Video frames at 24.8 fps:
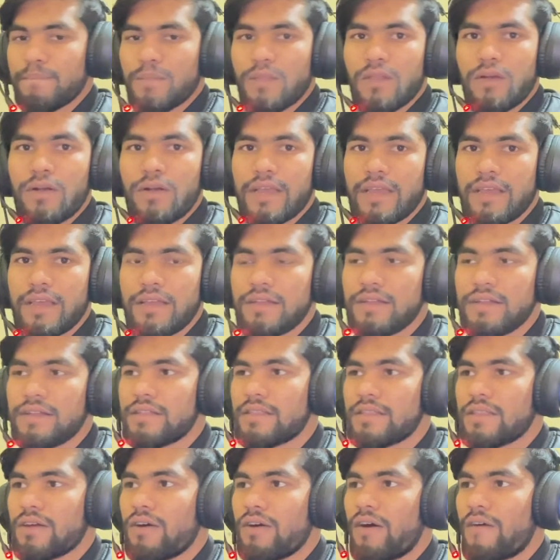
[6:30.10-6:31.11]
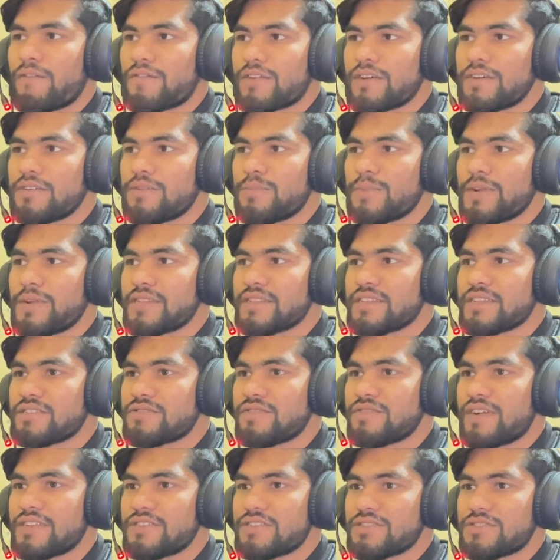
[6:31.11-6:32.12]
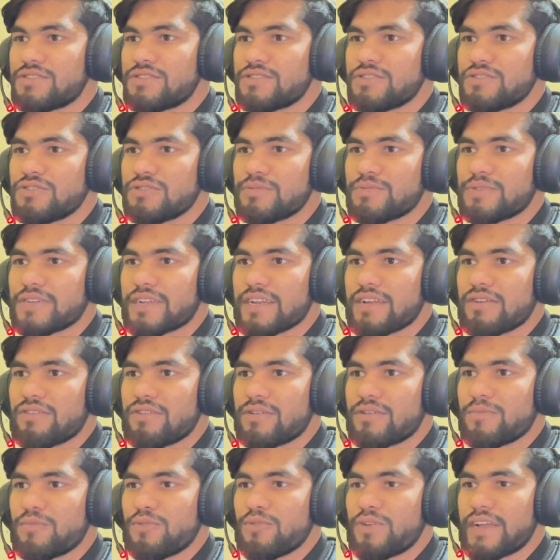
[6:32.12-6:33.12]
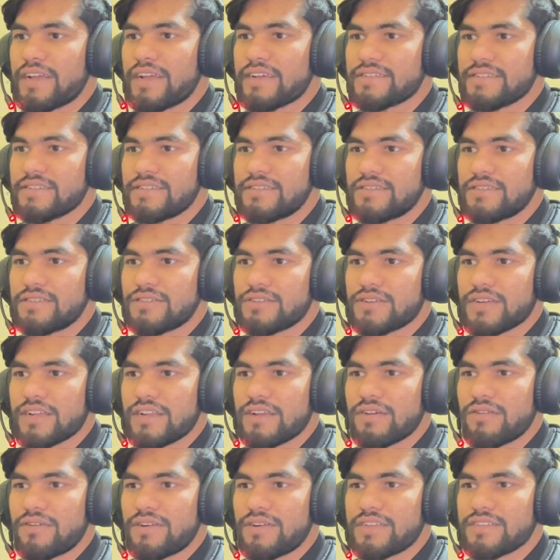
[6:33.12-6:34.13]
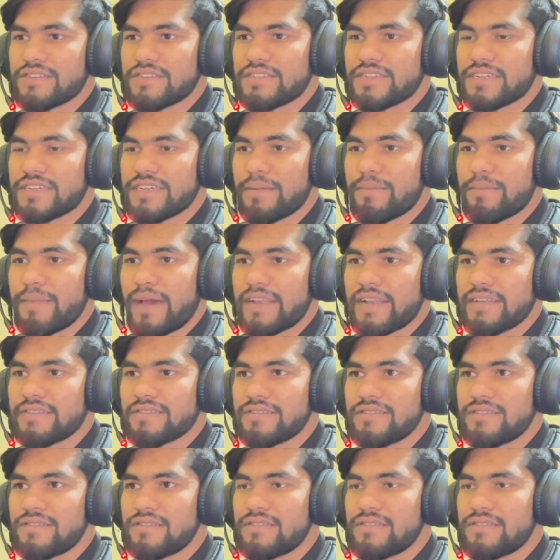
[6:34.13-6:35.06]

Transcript: Okay, now after opening the Android Studio, you have to click on more actions, click on SDK manager.